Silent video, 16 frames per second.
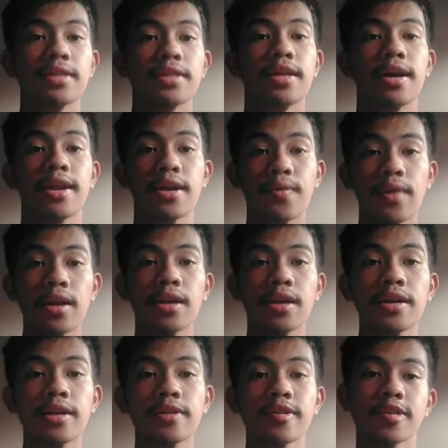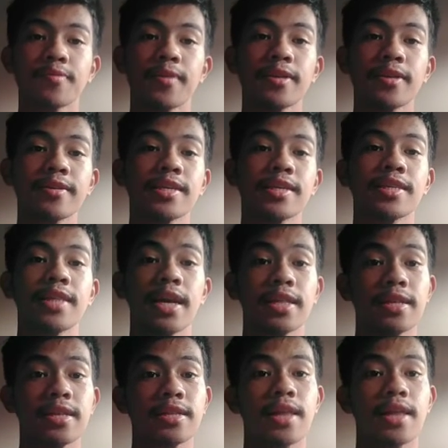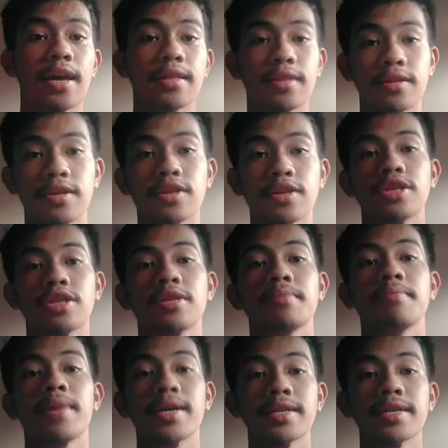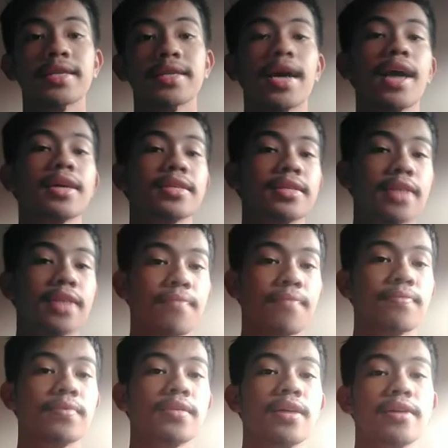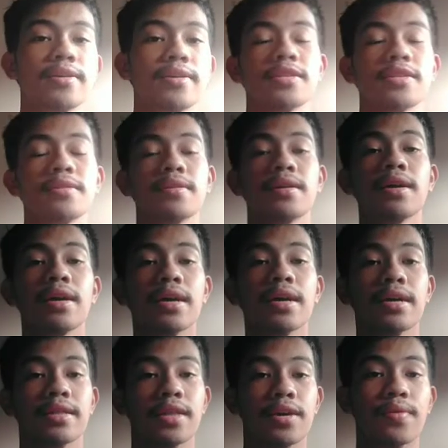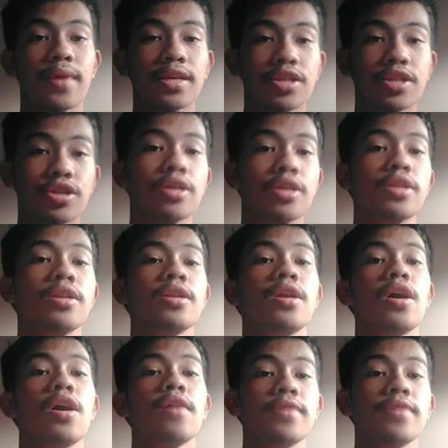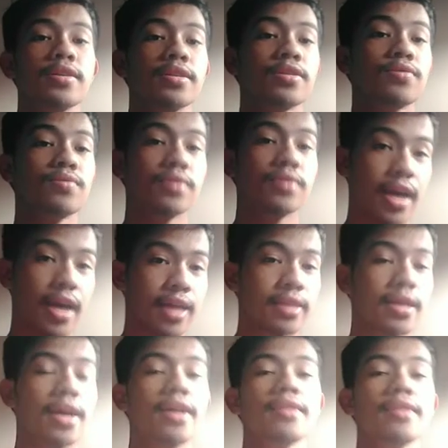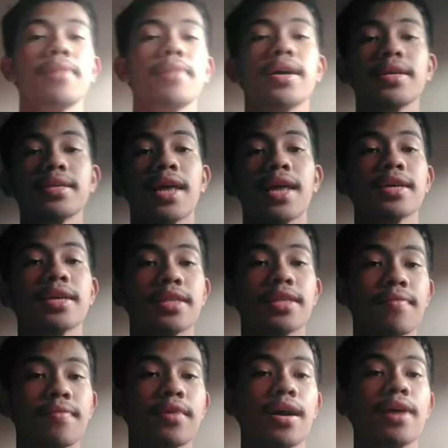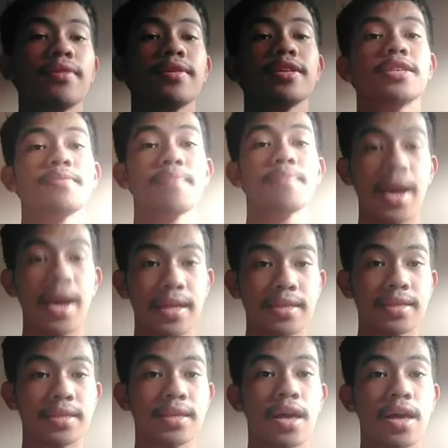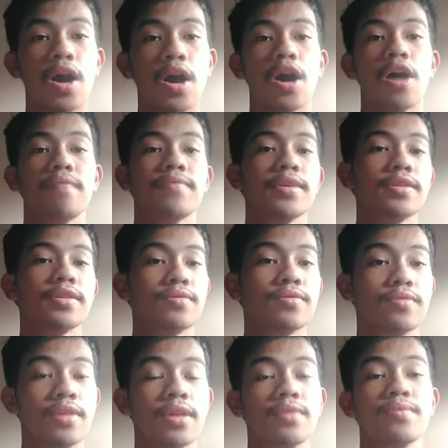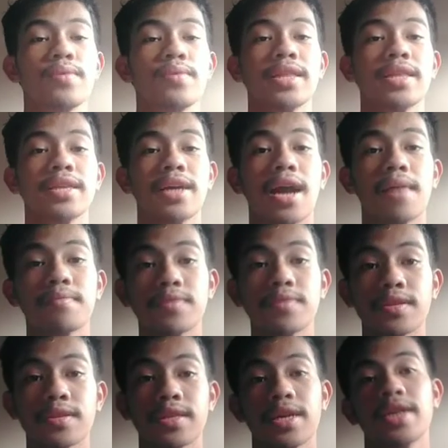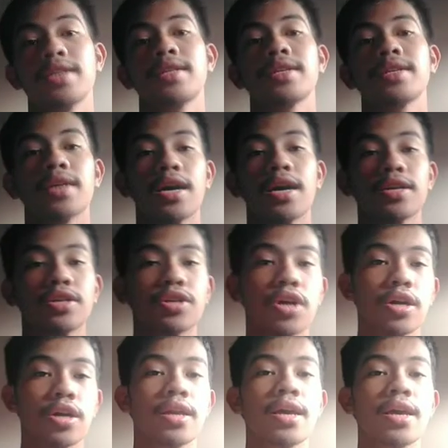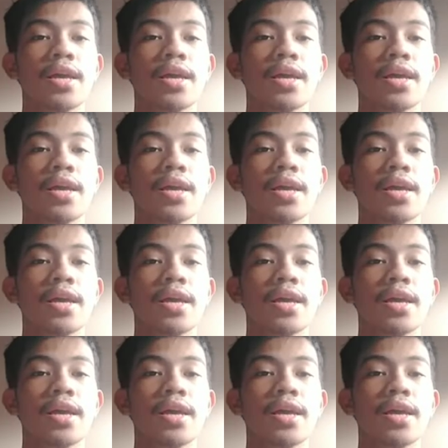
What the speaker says: The require learner response is stated that the teacher must accept the question of the student and must accept the response of the student when it comes in discussion,